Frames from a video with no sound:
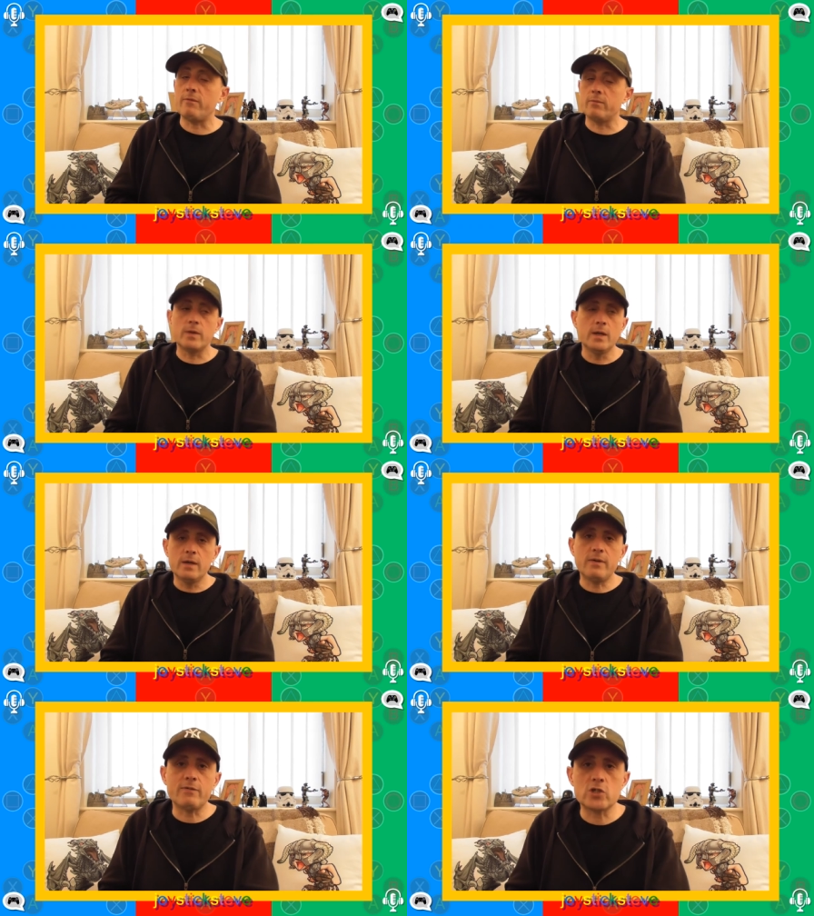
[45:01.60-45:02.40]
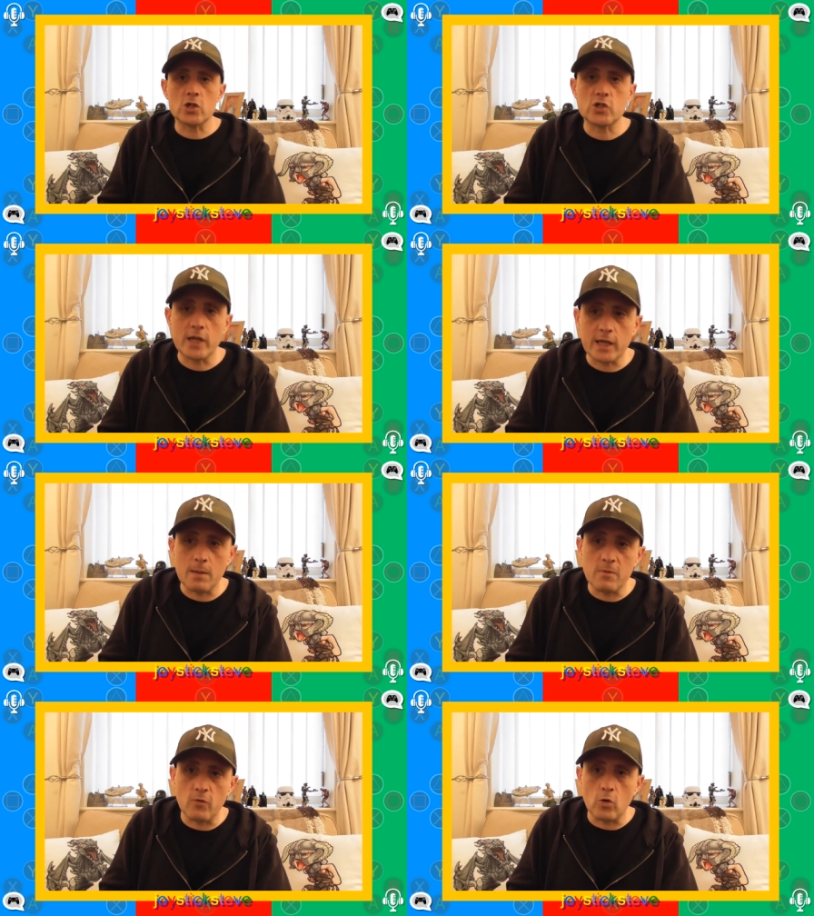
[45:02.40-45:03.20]
If you haven't if you haven't touched
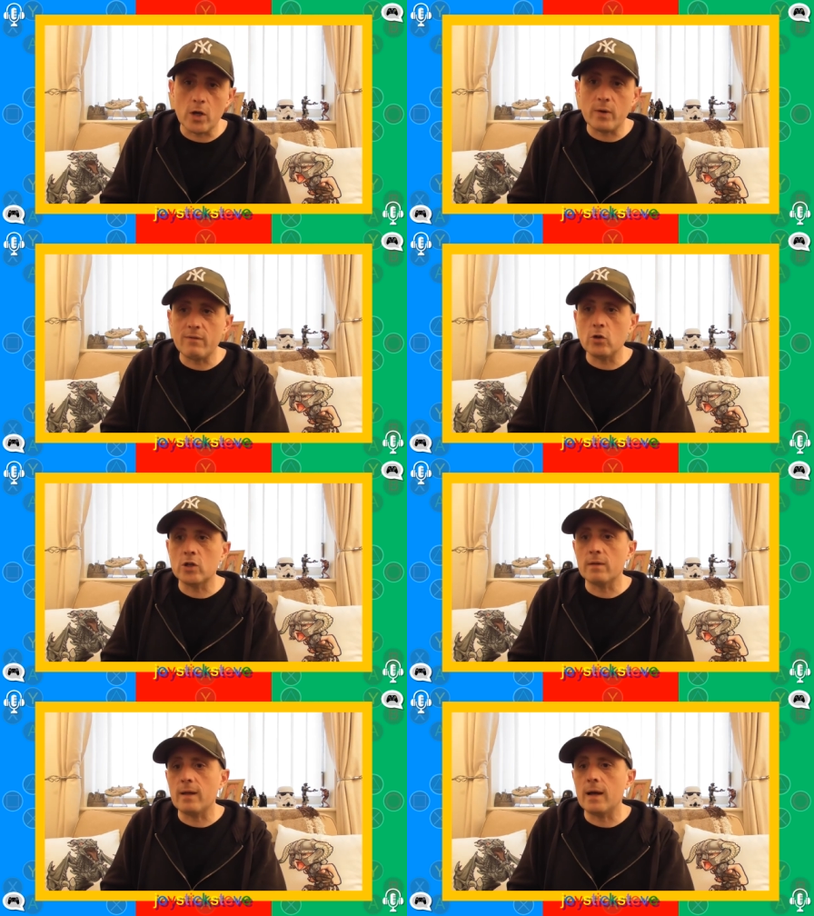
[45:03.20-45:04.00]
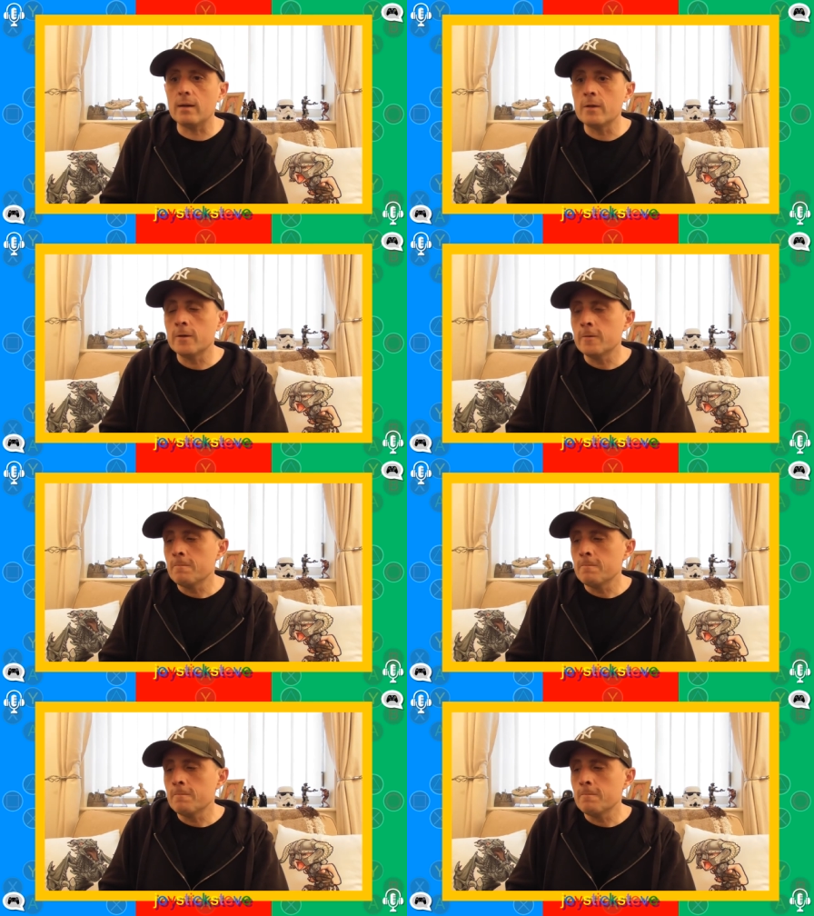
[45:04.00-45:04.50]
that game before, go and have a look at that.